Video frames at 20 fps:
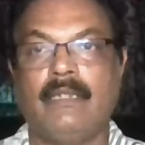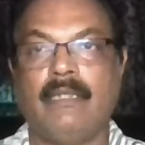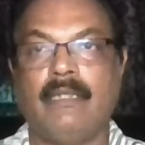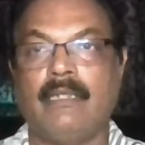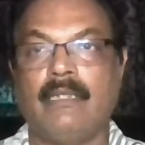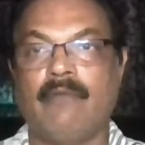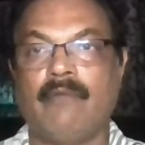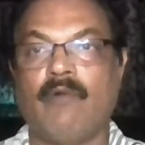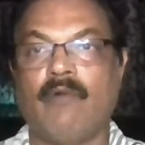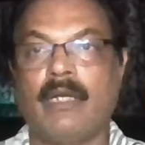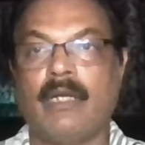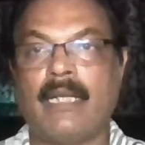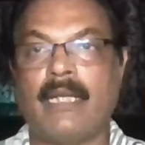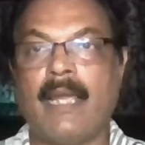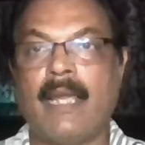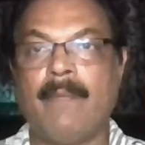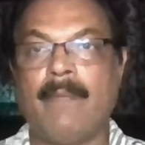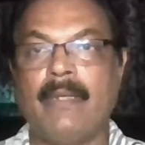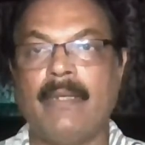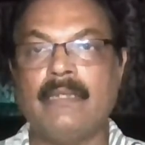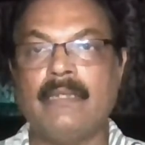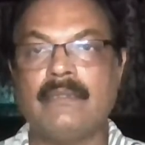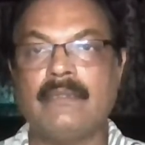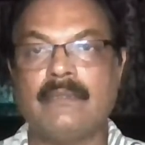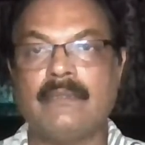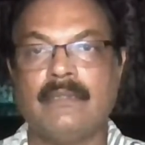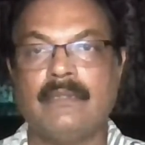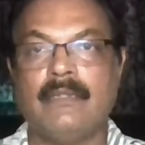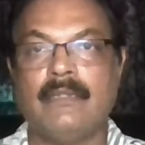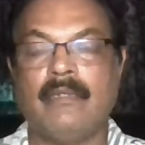what
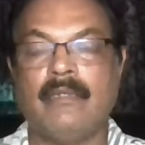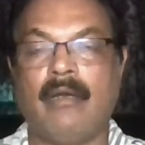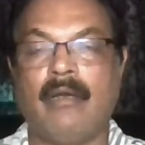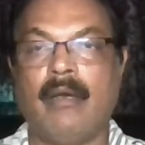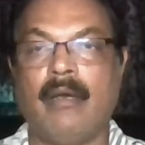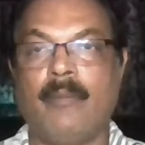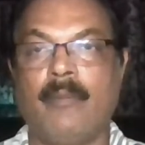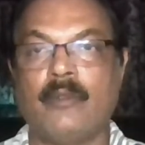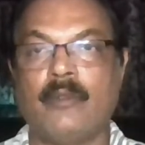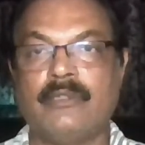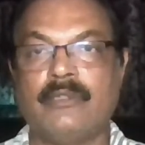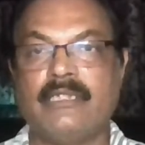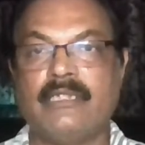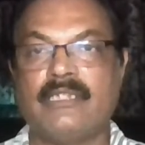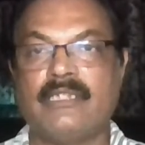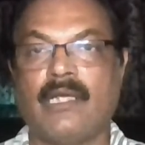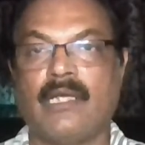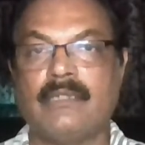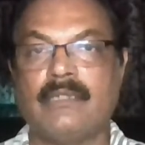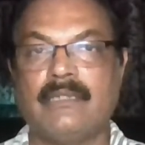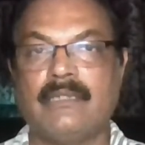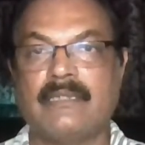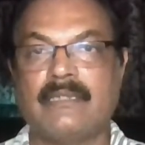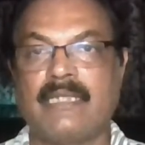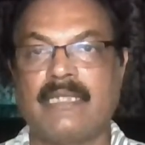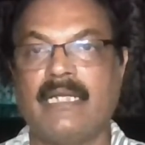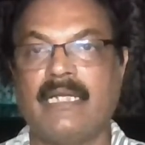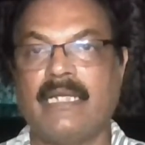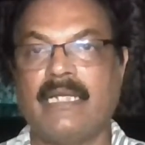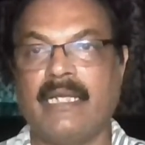happens? Opposite charges
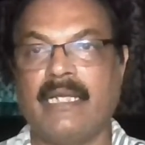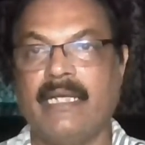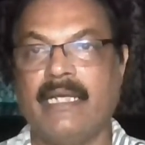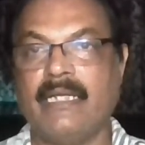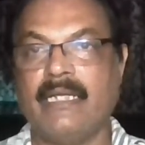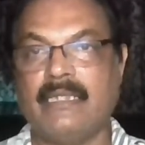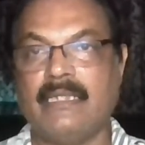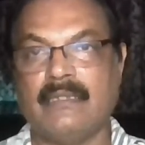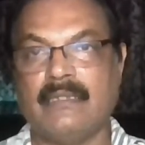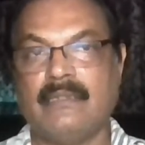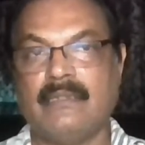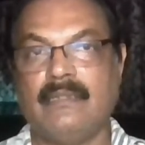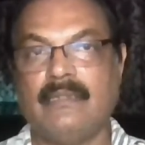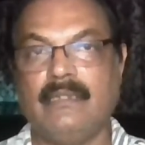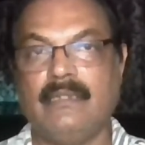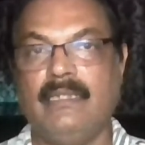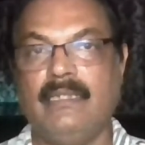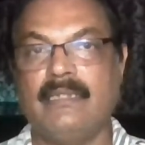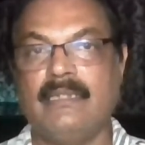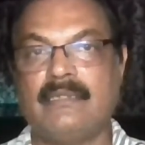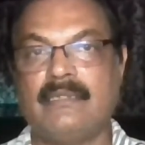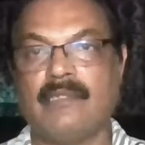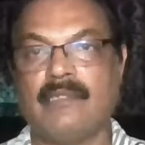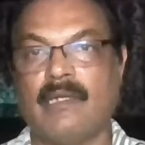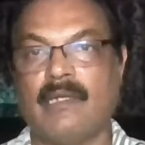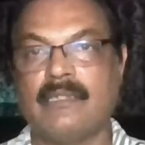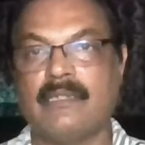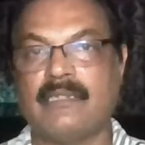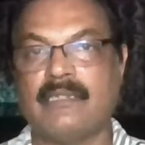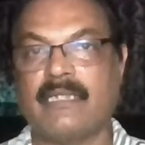can create. This
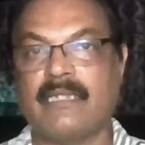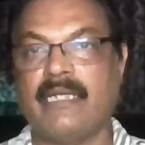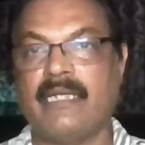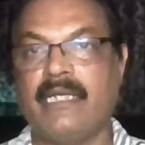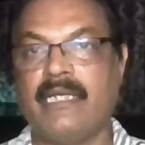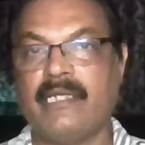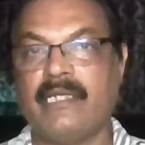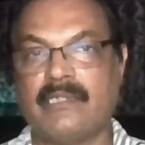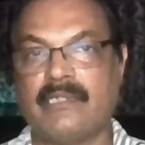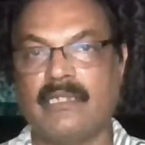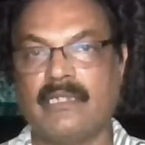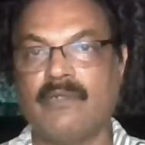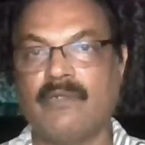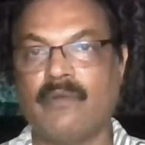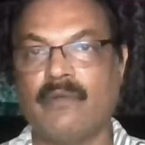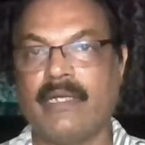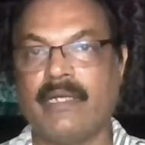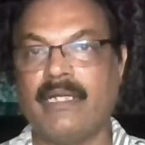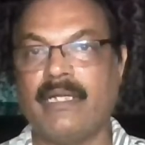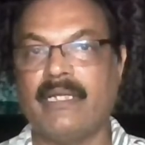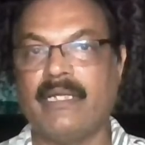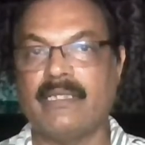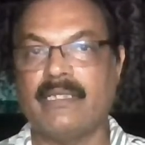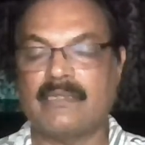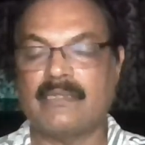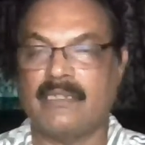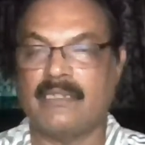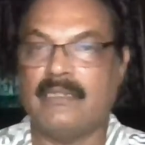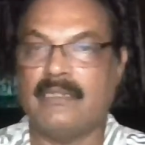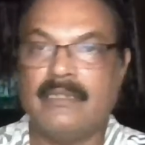charge creation, you can
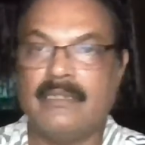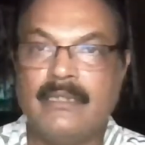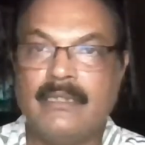test it.